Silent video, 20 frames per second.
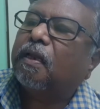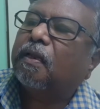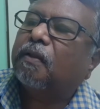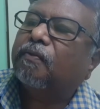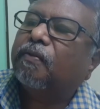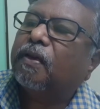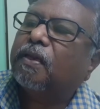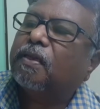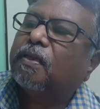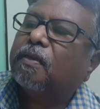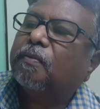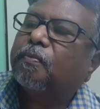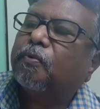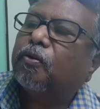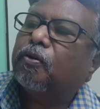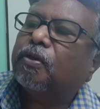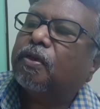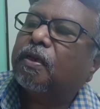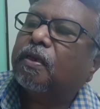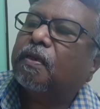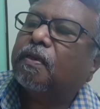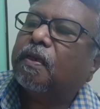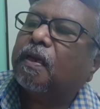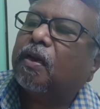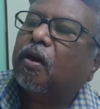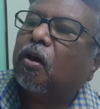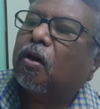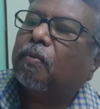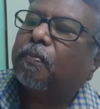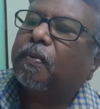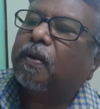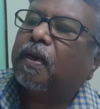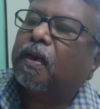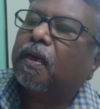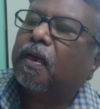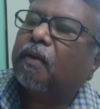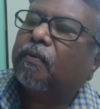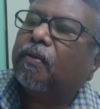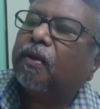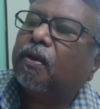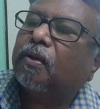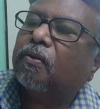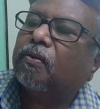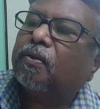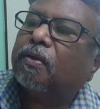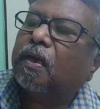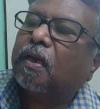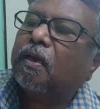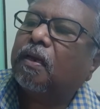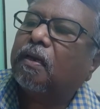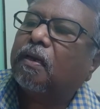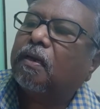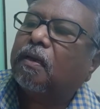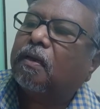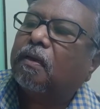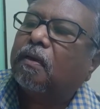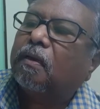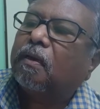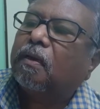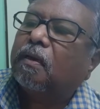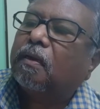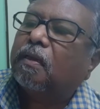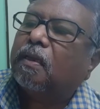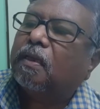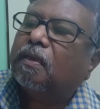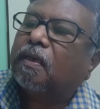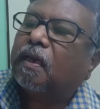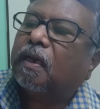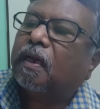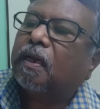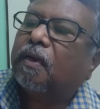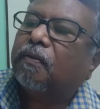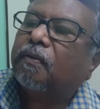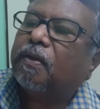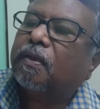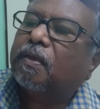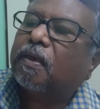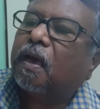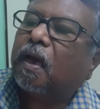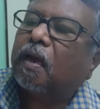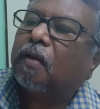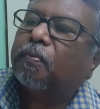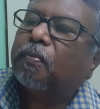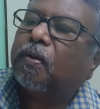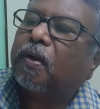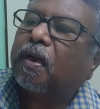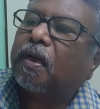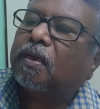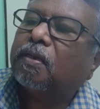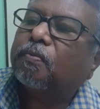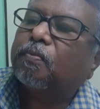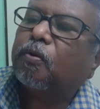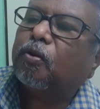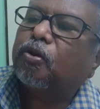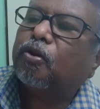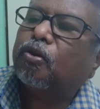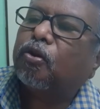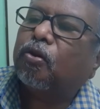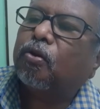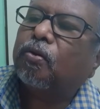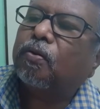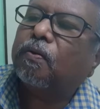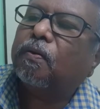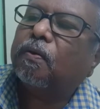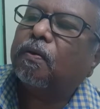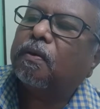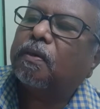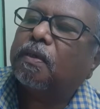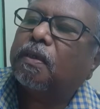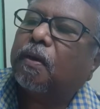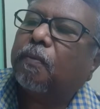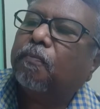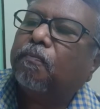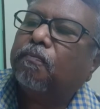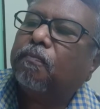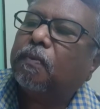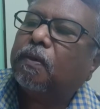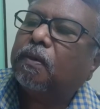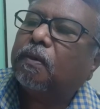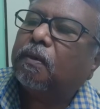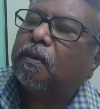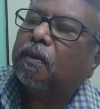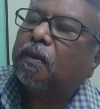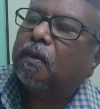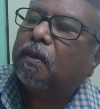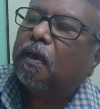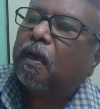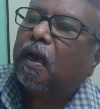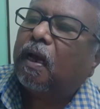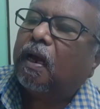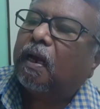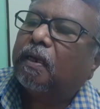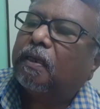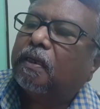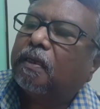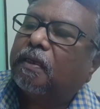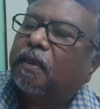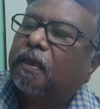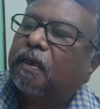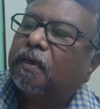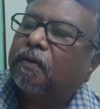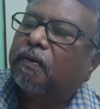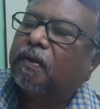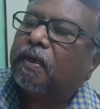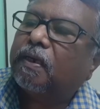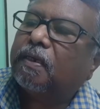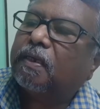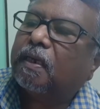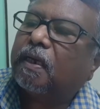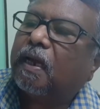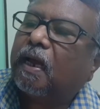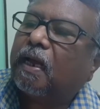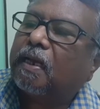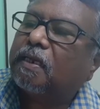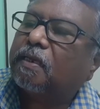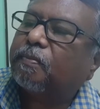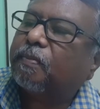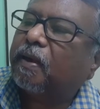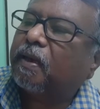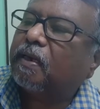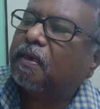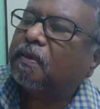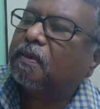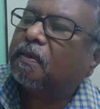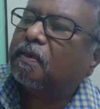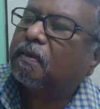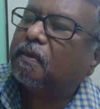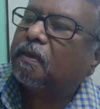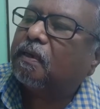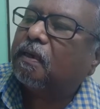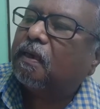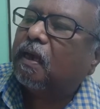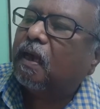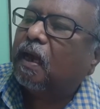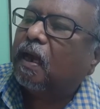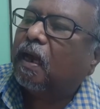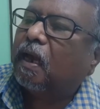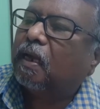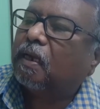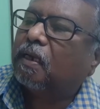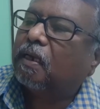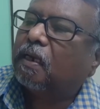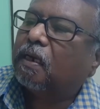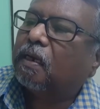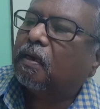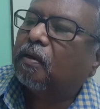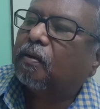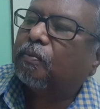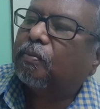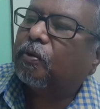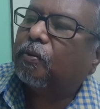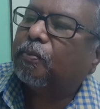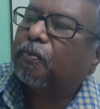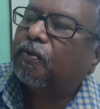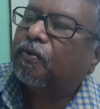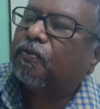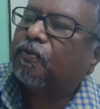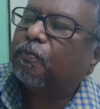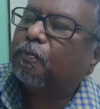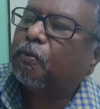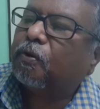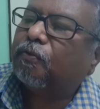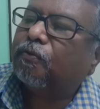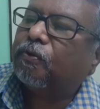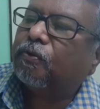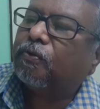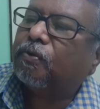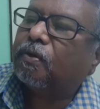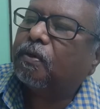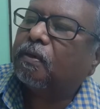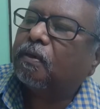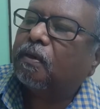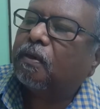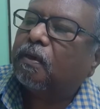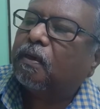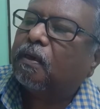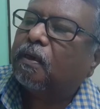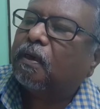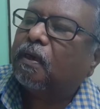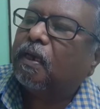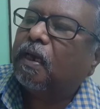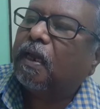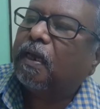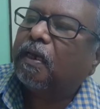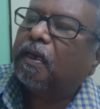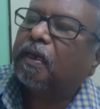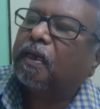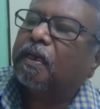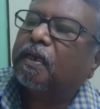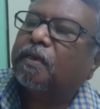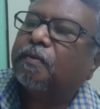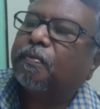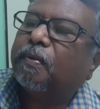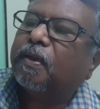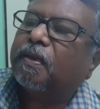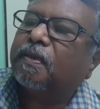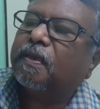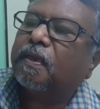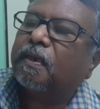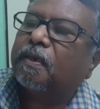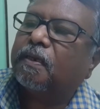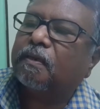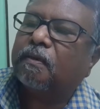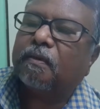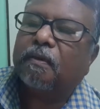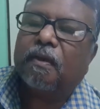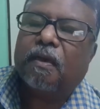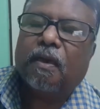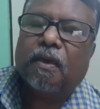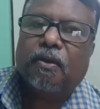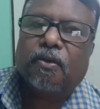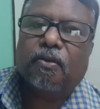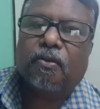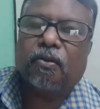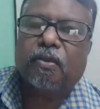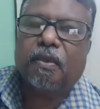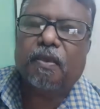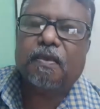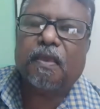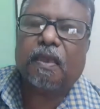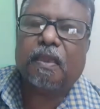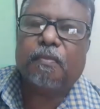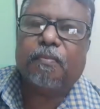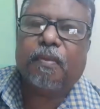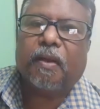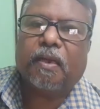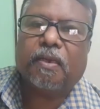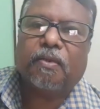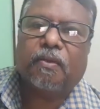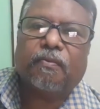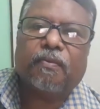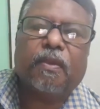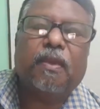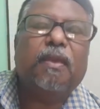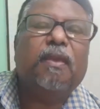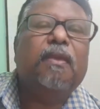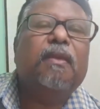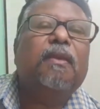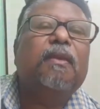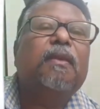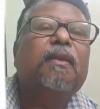first portion is the corpora cavernosa. The second one is corpora spongosum, and the third one is the glans penis, and profuse layer is present. So these are the parts of the